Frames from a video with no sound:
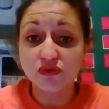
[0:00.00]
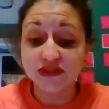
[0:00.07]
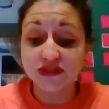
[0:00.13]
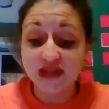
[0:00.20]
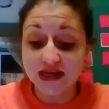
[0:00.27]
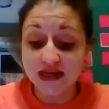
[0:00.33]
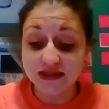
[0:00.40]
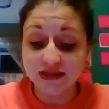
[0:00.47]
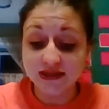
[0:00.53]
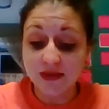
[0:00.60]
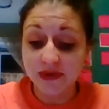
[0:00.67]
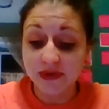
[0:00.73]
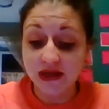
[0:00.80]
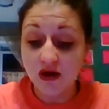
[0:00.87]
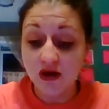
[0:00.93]
you say to
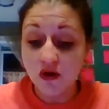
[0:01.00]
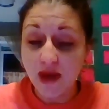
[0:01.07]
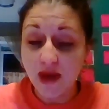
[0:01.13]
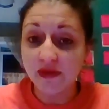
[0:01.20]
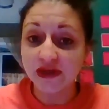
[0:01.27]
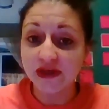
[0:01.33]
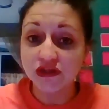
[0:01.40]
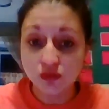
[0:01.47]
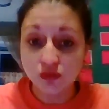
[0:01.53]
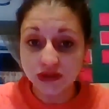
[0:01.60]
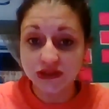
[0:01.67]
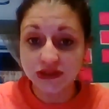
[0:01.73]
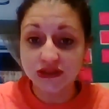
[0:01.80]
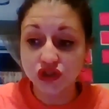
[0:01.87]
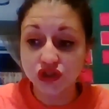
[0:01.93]
somebody, oh, wow, I
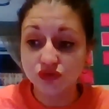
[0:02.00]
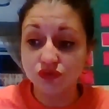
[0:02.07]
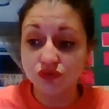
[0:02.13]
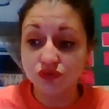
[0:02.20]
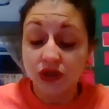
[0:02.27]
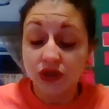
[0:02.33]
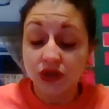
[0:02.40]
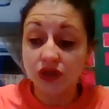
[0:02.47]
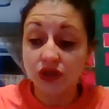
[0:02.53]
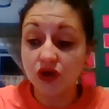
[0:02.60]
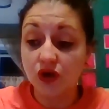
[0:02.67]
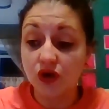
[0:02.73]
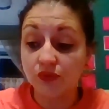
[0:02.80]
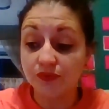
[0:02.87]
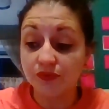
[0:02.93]
noticed that you, you
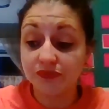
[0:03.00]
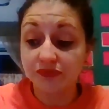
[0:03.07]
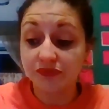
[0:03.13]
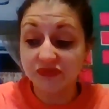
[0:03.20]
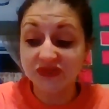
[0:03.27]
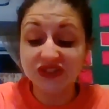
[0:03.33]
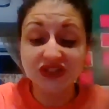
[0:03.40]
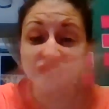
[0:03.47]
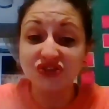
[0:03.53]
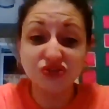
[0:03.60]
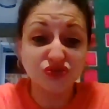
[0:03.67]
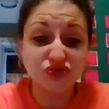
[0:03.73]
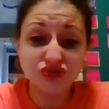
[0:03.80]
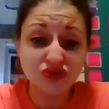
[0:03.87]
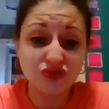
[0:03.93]
know, didn't
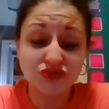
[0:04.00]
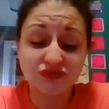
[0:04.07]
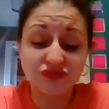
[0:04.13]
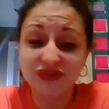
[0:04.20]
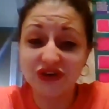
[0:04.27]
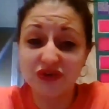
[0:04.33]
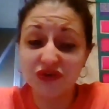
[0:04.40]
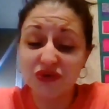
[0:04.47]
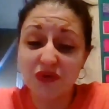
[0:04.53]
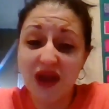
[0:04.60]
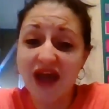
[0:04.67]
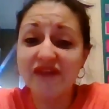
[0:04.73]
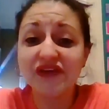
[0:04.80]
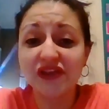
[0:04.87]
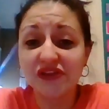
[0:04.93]
do so, you know, you were
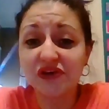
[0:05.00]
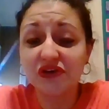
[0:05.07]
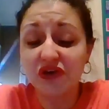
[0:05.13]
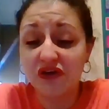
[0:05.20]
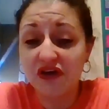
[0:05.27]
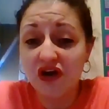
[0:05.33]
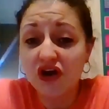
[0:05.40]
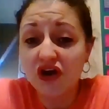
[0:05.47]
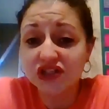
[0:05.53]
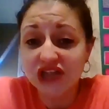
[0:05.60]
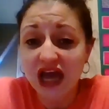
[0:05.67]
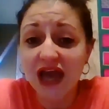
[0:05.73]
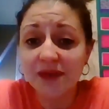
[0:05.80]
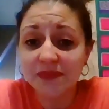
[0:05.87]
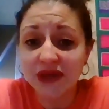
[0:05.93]
having a little hard
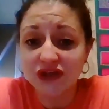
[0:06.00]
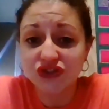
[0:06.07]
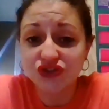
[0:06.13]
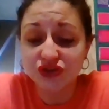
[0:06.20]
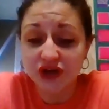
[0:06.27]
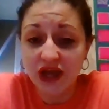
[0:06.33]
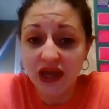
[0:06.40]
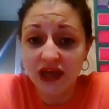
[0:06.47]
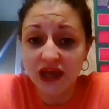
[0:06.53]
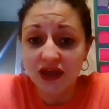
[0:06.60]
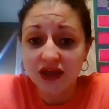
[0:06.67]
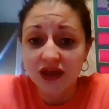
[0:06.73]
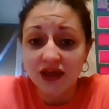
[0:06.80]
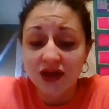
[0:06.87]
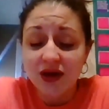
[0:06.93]
time yesterday
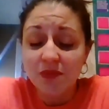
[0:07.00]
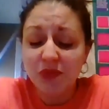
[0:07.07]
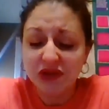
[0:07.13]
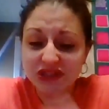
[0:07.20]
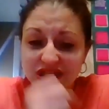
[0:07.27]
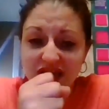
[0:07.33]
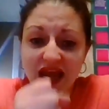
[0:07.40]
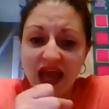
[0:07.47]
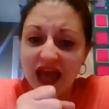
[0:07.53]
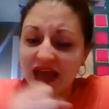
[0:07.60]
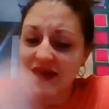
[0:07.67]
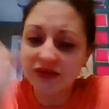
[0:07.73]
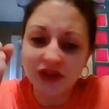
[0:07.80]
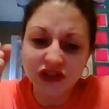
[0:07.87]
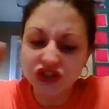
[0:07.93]
but
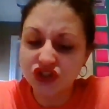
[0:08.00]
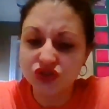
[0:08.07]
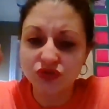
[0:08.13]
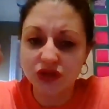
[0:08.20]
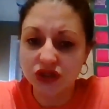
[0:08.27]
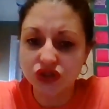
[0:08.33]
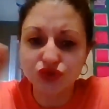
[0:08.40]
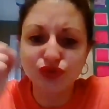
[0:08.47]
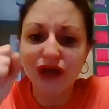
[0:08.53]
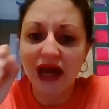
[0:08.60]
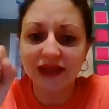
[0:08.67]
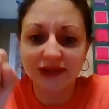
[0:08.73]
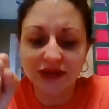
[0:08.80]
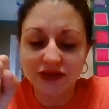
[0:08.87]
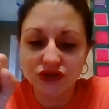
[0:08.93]
today, let's do this. You
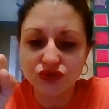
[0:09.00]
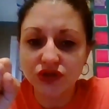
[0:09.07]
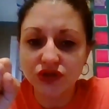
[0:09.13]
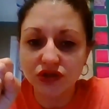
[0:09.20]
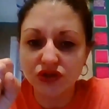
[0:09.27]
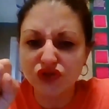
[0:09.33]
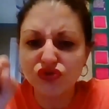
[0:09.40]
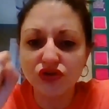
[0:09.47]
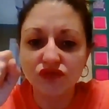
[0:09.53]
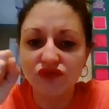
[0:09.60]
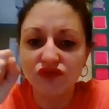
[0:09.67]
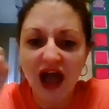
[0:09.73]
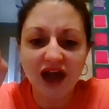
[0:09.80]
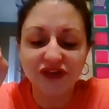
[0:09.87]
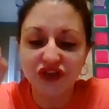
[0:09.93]
got this. You could you could
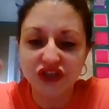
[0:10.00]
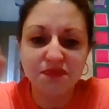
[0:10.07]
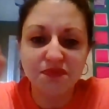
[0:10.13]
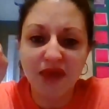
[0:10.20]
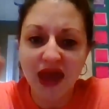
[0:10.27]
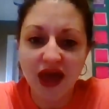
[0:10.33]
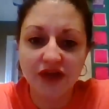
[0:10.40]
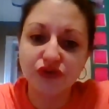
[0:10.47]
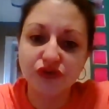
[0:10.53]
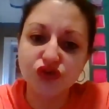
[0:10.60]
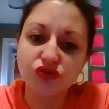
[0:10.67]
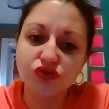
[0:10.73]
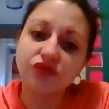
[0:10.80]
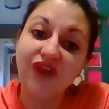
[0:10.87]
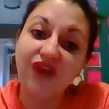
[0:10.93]
rock this math, or
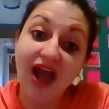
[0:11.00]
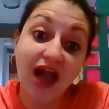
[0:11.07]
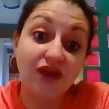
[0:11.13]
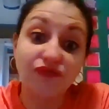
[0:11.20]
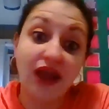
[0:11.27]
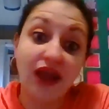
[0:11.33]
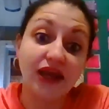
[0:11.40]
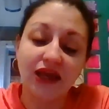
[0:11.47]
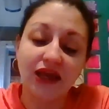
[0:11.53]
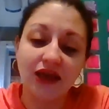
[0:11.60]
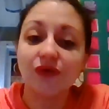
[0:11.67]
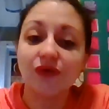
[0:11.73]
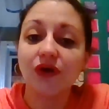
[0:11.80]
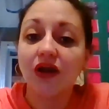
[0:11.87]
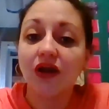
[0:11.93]
you could rock writing,
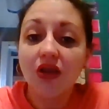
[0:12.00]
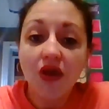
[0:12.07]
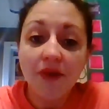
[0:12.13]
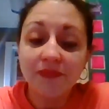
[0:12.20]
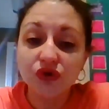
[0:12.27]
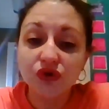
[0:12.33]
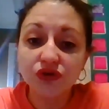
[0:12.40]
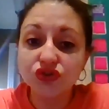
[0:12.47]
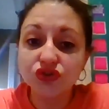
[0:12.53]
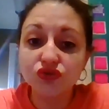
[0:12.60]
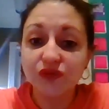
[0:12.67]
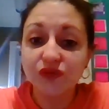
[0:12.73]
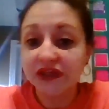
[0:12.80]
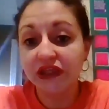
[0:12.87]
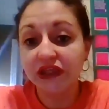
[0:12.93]
or you could do
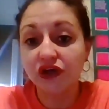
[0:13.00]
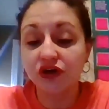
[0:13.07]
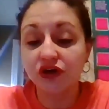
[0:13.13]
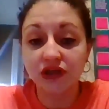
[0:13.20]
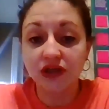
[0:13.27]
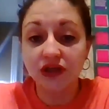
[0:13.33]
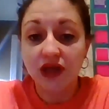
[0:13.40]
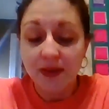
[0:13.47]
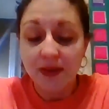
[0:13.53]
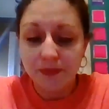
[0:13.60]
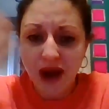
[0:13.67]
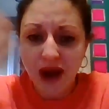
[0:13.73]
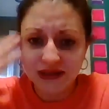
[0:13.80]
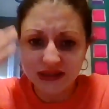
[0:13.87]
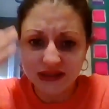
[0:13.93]
really good
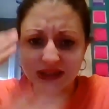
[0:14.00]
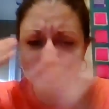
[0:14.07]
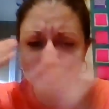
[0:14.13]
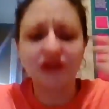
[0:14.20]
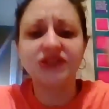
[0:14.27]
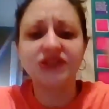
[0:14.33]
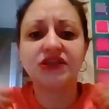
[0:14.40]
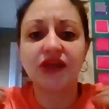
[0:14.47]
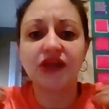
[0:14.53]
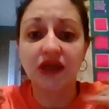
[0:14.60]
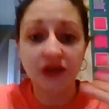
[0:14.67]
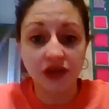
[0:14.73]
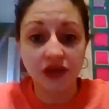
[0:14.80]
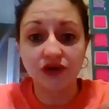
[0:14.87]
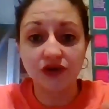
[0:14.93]
practicing listening
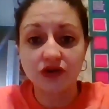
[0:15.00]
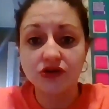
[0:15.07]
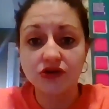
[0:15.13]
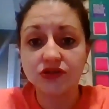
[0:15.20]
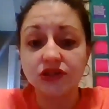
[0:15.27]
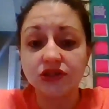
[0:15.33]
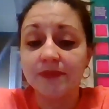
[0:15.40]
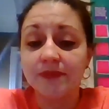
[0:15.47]
ears.